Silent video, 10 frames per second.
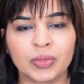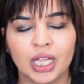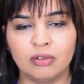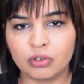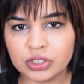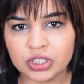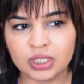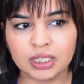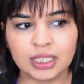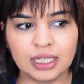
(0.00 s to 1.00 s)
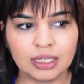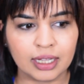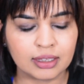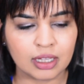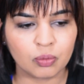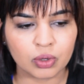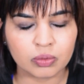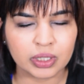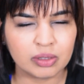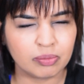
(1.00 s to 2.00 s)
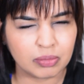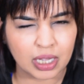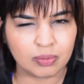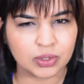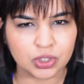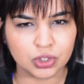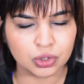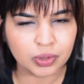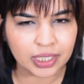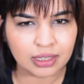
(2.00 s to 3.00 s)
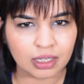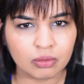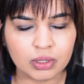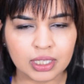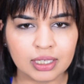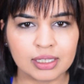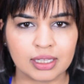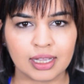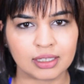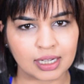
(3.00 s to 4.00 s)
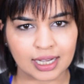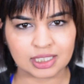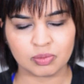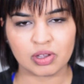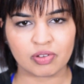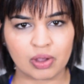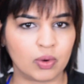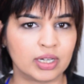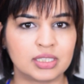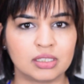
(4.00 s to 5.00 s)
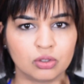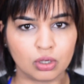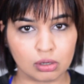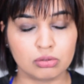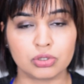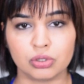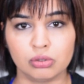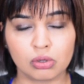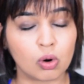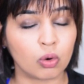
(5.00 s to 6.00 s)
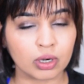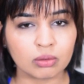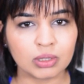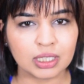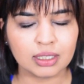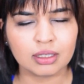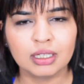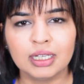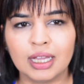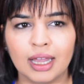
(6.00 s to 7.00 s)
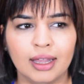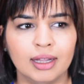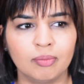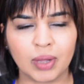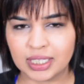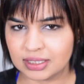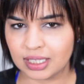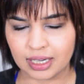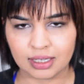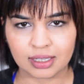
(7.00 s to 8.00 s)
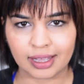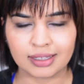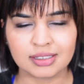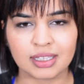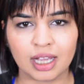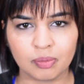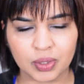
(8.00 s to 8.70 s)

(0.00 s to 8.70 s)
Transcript: Unfortunately, like, they weren't really able to do anything with it, and they had asked me if I wanted to go to court with it. I decided against that